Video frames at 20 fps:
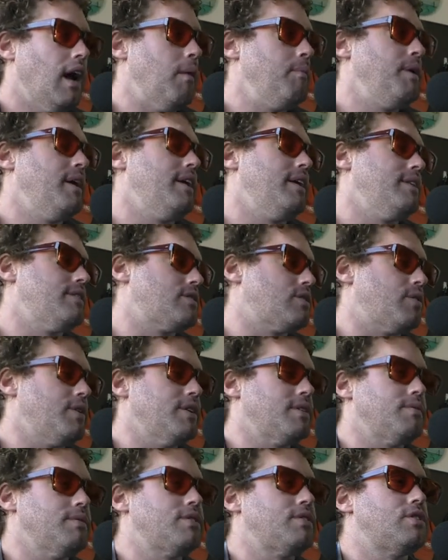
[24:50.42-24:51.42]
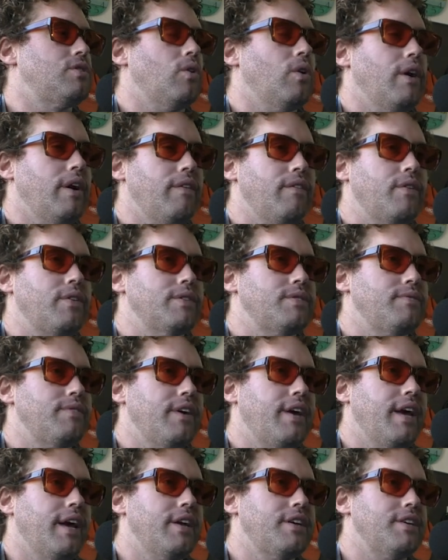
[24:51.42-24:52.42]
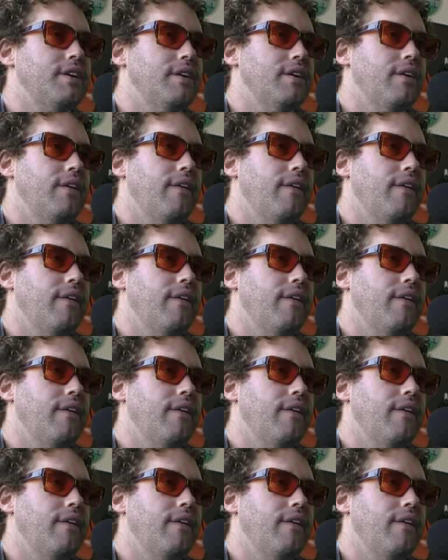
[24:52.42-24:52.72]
I mean, it's Christmas Story and Christmas Vacation.